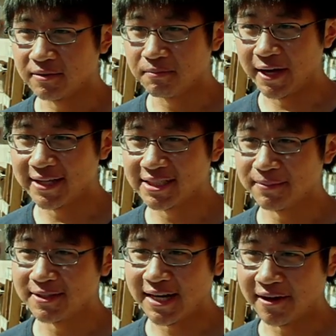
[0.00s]
blinds up
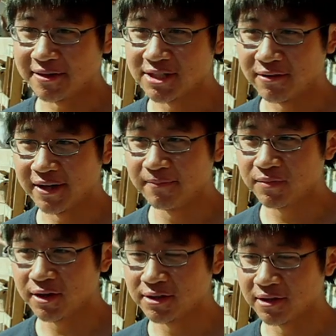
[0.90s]
and down, and so on.
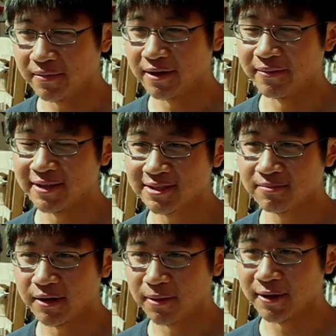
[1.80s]
Those are all
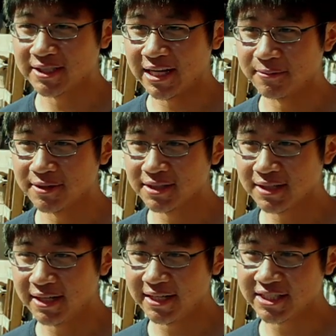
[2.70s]
Monoprice cables.
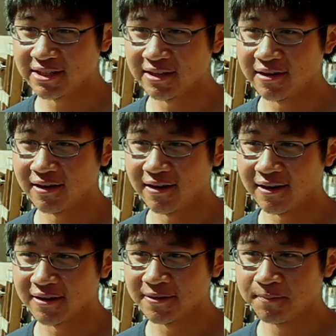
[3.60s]
In addition,
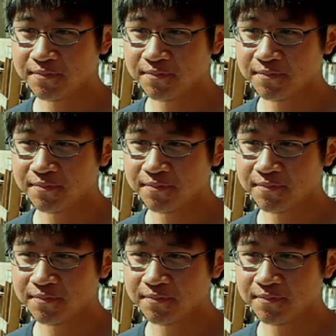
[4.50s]
our